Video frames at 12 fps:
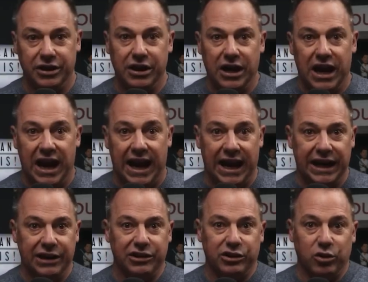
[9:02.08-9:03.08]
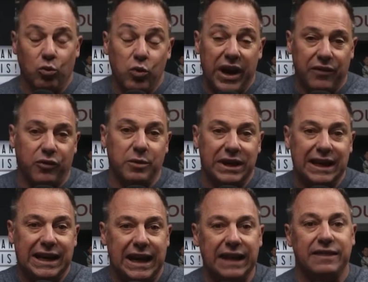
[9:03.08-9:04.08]
And the way for me to
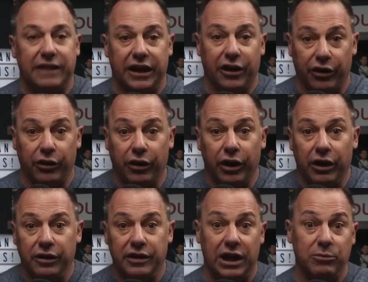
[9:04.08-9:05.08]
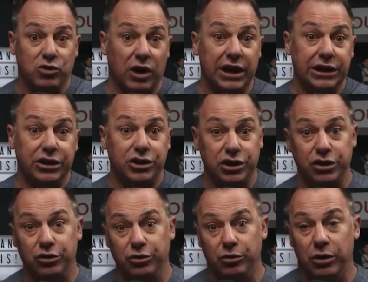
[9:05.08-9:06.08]
get there that I'm trying to
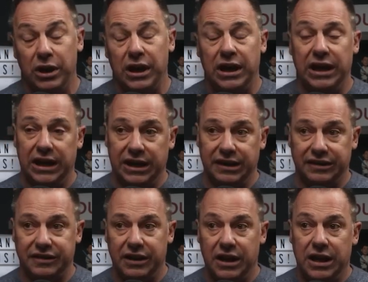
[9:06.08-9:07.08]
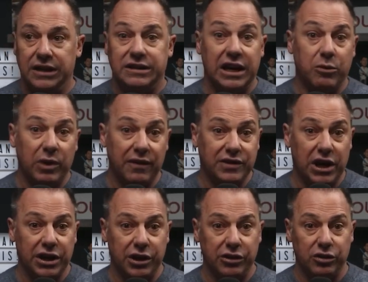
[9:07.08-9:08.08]
do is take what I've
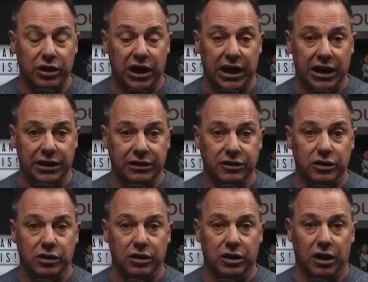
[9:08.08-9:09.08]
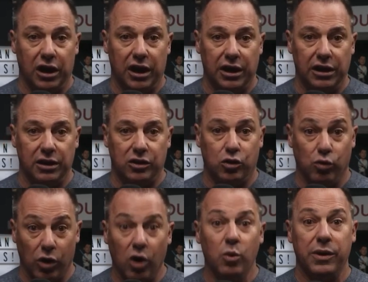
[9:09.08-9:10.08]
done and
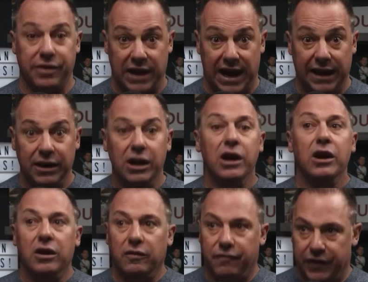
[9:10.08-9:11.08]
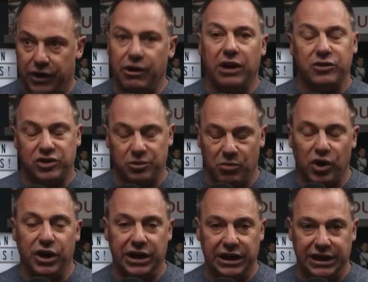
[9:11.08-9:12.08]
grow with that, figure out some
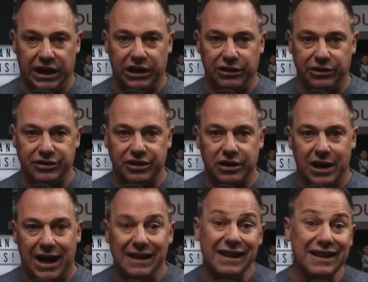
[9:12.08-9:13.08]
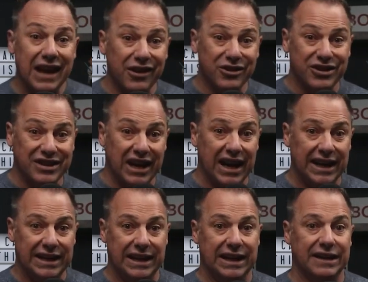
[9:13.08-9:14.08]
marketing dollars. And then the other side
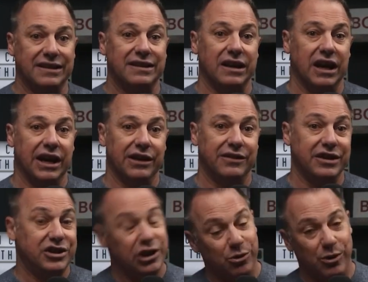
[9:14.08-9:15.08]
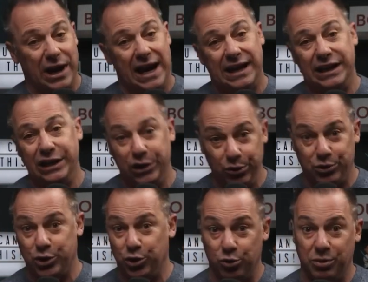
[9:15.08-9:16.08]
is this year we're adding
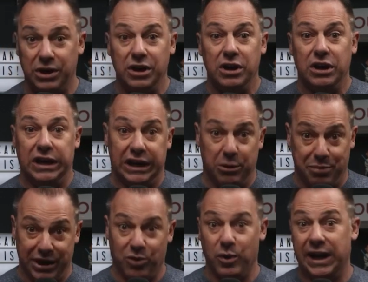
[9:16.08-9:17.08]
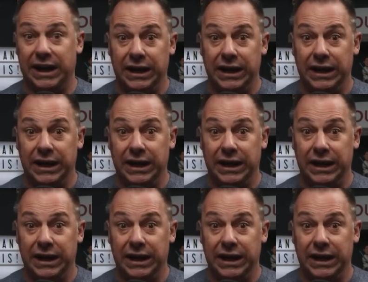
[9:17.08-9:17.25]
YouTube in a big way